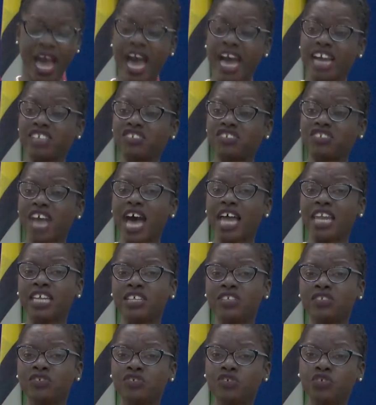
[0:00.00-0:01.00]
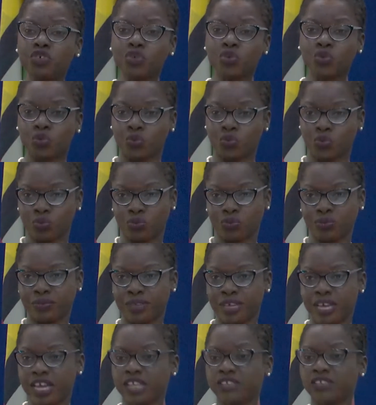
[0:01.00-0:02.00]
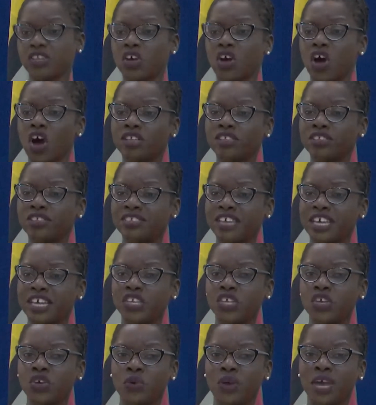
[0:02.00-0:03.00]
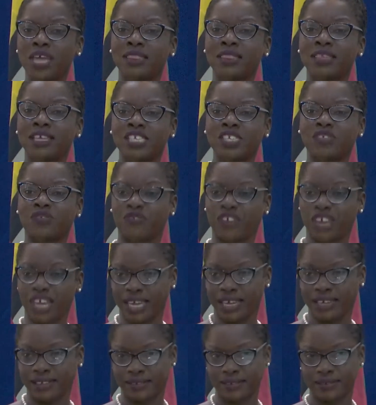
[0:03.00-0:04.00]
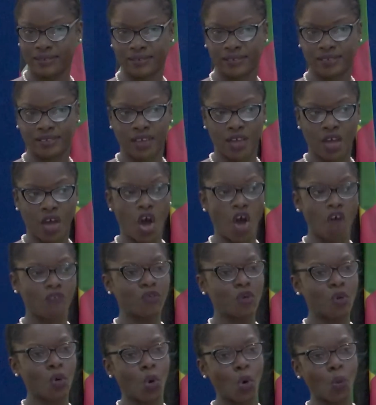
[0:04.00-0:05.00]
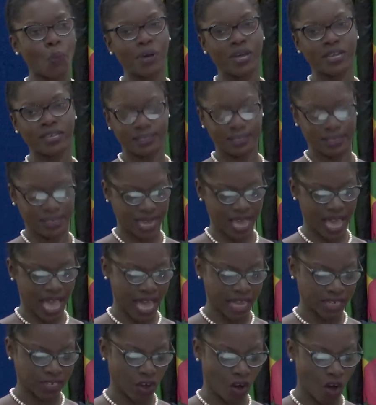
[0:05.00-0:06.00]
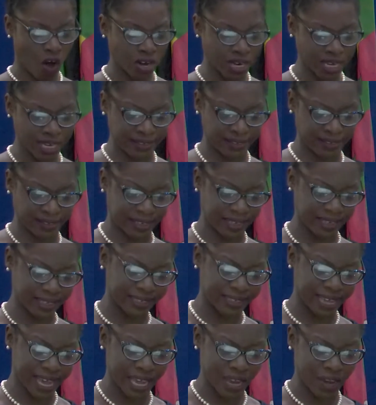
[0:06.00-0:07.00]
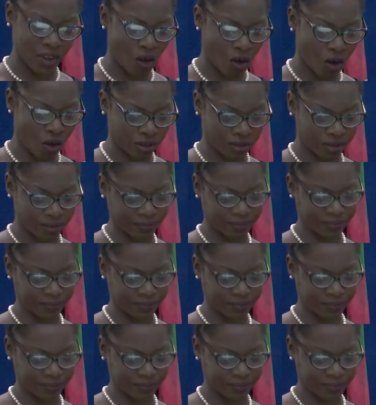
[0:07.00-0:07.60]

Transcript: I challenge you to continue in this vein of open and honest dialogue,